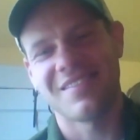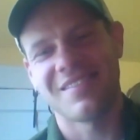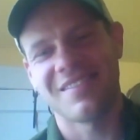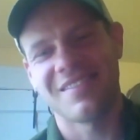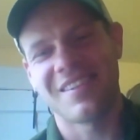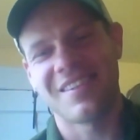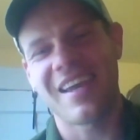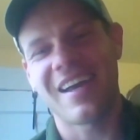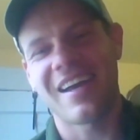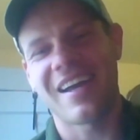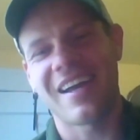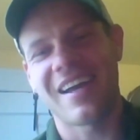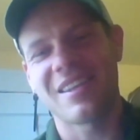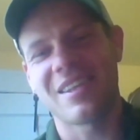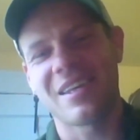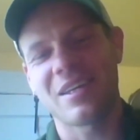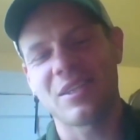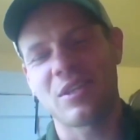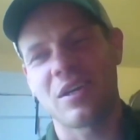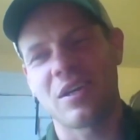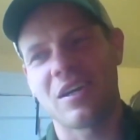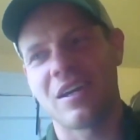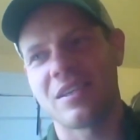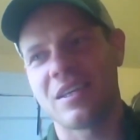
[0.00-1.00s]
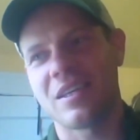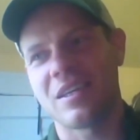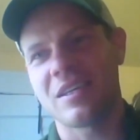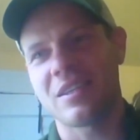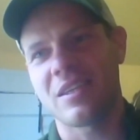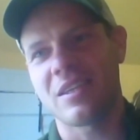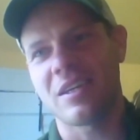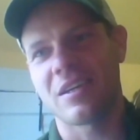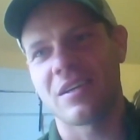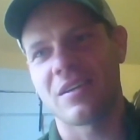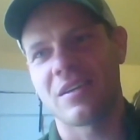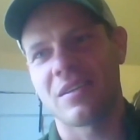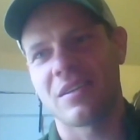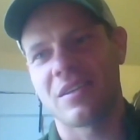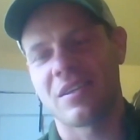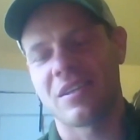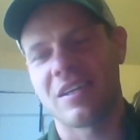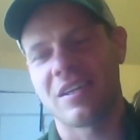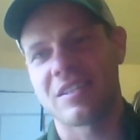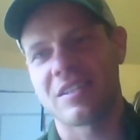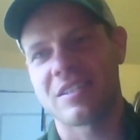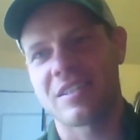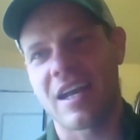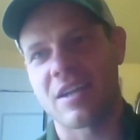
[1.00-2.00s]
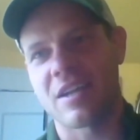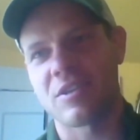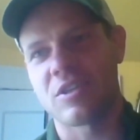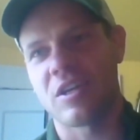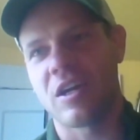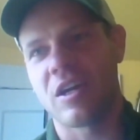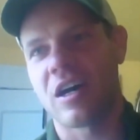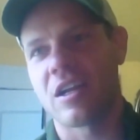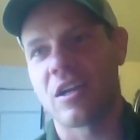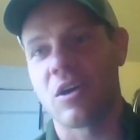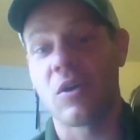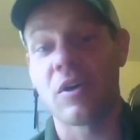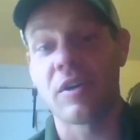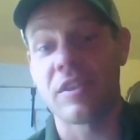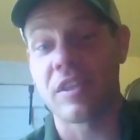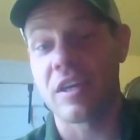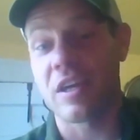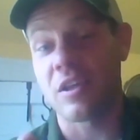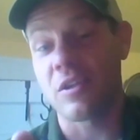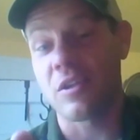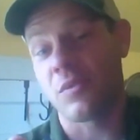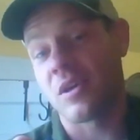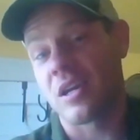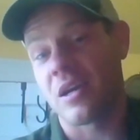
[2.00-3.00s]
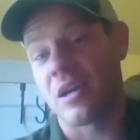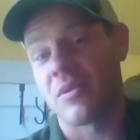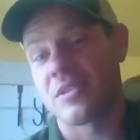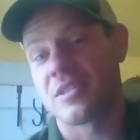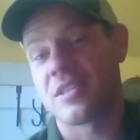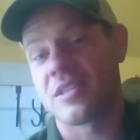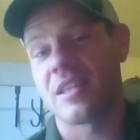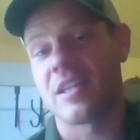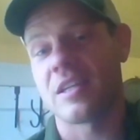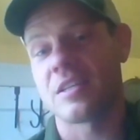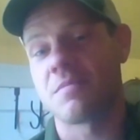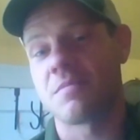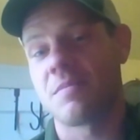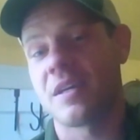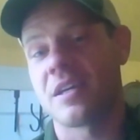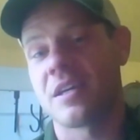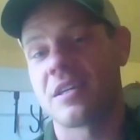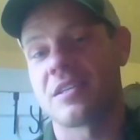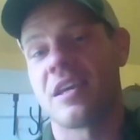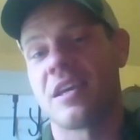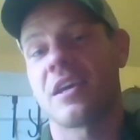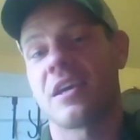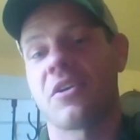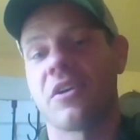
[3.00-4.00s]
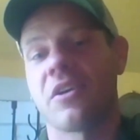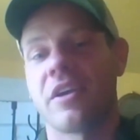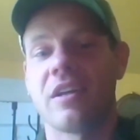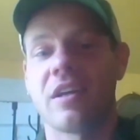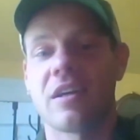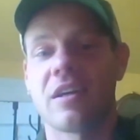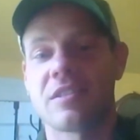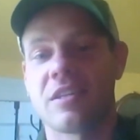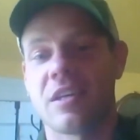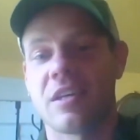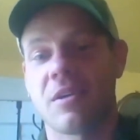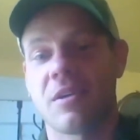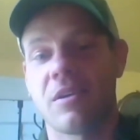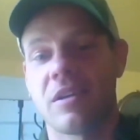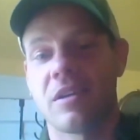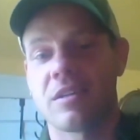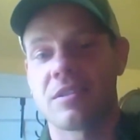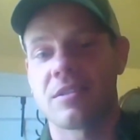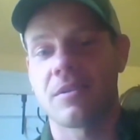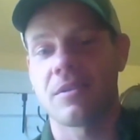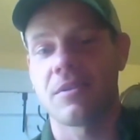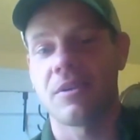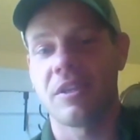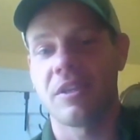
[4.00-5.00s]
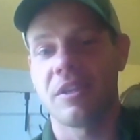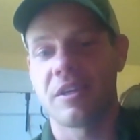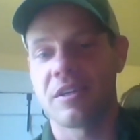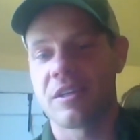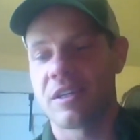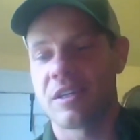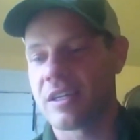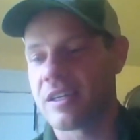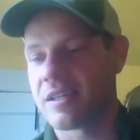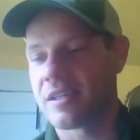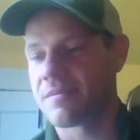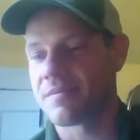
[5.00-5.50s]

Yeah, I think it's catching on. Oh, and the other one I would say that's big is hickory nuts. Hickory nuts are really good to eat.